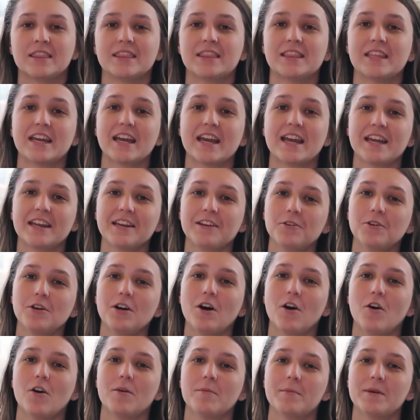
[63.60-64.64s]
The annual
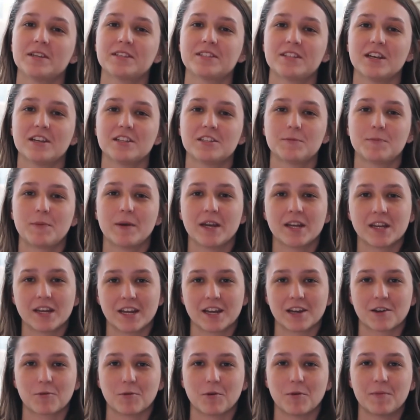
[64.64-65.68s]
OMSS
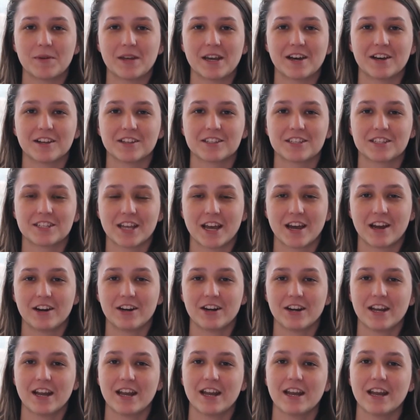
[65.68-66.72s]
picnic will be held
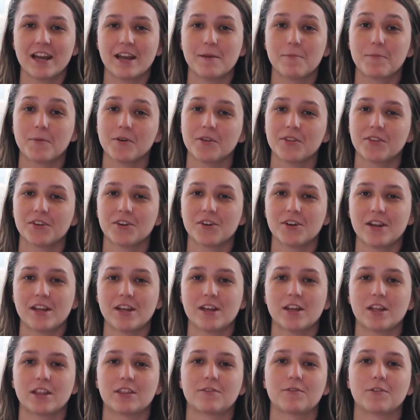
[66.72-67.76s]
Saturday, April
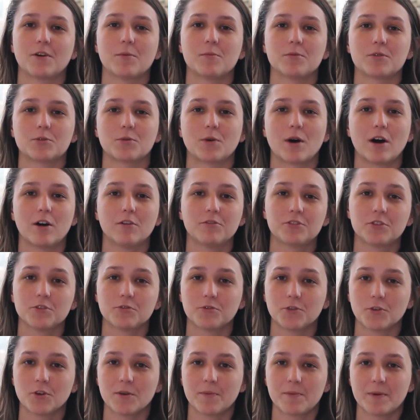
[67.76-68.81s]
30th from 12 to
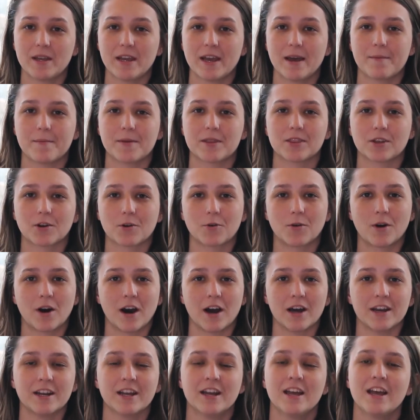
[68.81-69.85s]
4 p.m. in the
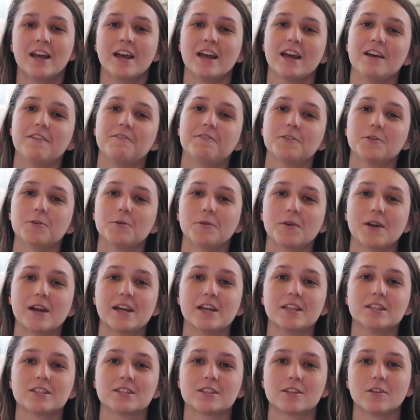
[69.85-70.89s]
quad. If it
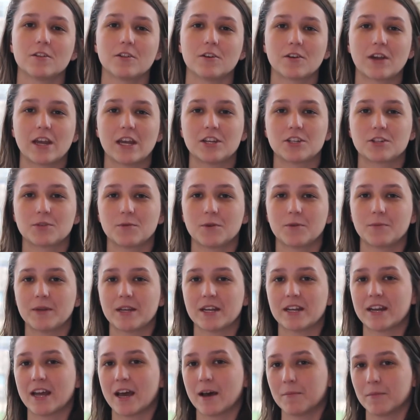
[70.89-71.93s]
rains, the location will
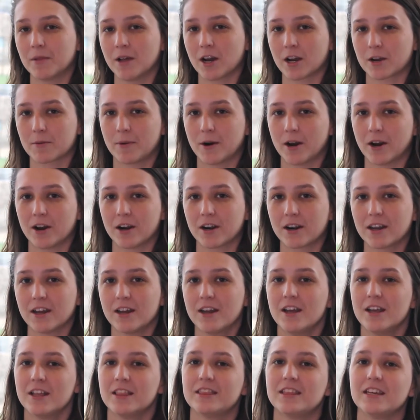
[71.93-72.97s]
be in Hemlock Park.
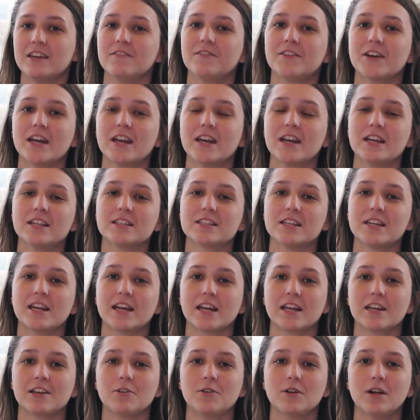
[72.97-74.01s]
The event is an
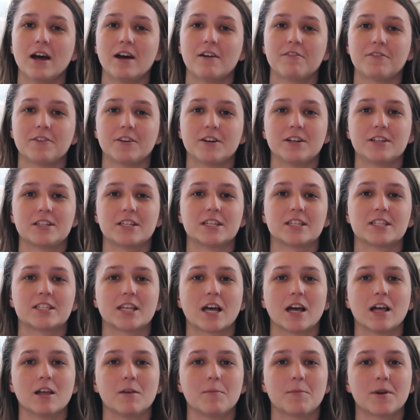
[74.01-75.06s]
annual effort to
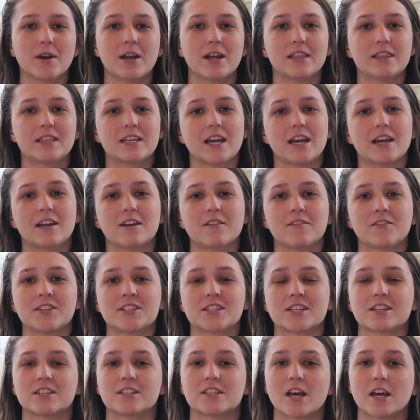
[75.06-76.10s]
celebrate the end of a
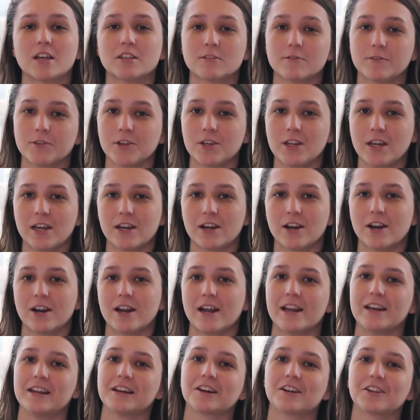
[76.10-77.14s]
successful year
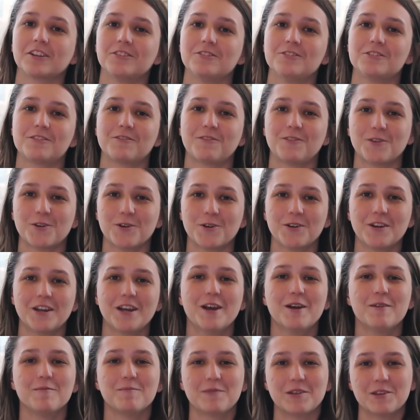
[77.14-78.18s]
and includes food,
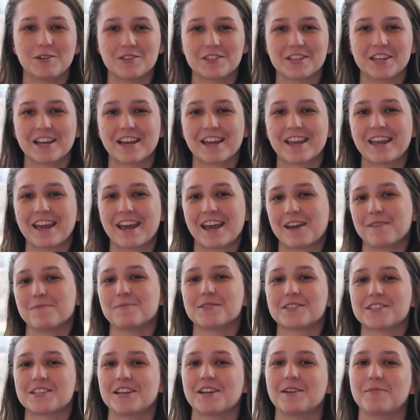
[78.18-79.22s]
music,
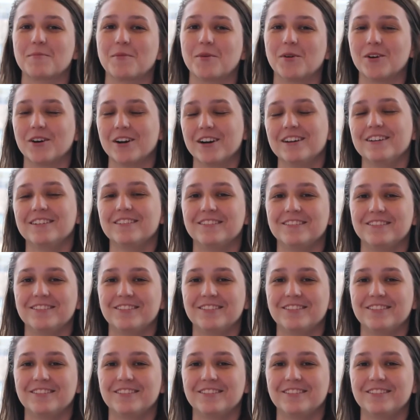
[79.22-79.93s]
games, and more.